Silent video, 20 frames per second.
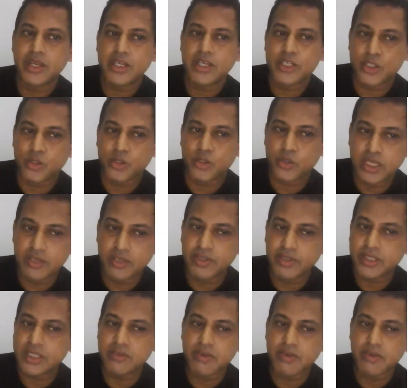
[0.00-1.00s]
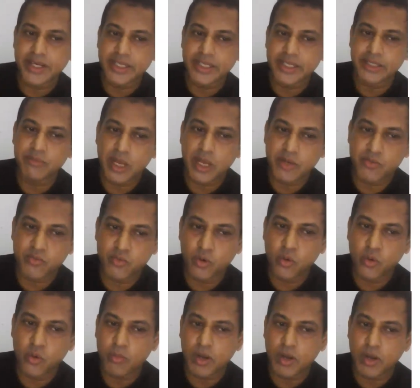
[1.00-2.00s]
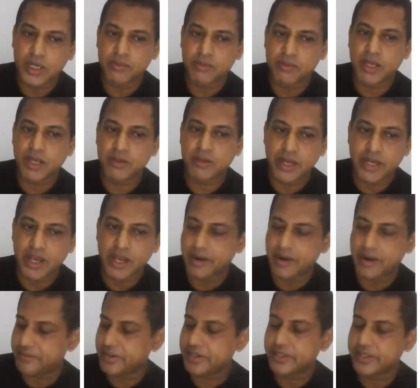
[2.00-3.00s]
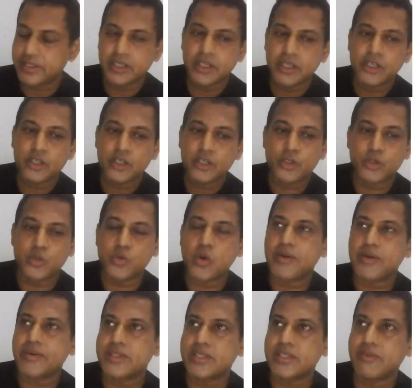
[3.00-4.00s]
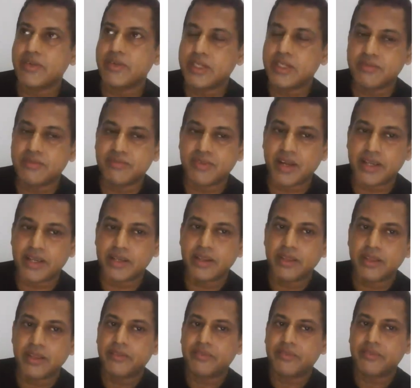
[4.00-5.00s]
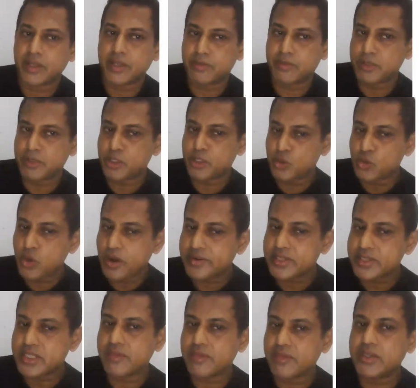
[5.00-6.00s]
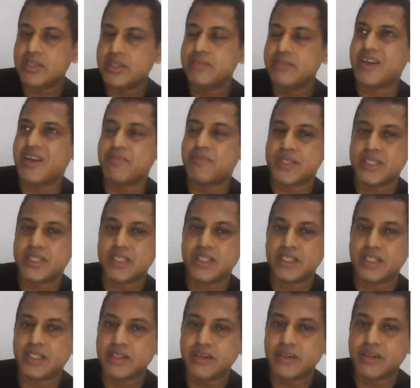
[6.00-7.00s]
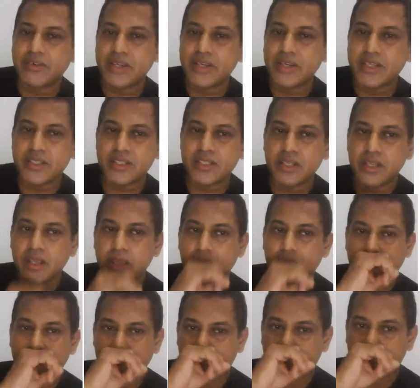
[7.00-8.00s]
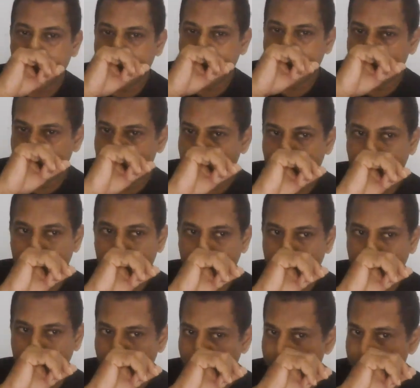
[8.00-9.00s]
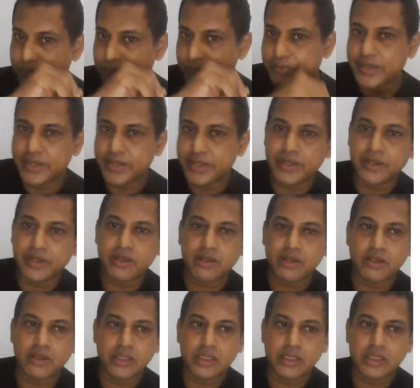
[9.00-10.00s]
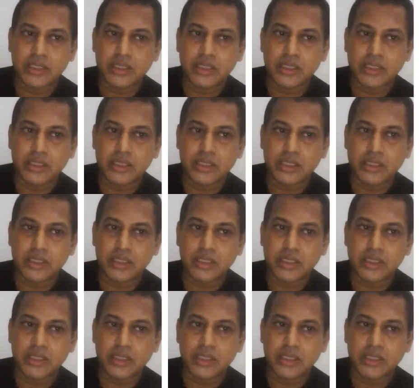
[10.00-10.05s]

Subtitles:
So 11 divided by 4 multiplied by 100, 275. That means 275% increase uh, the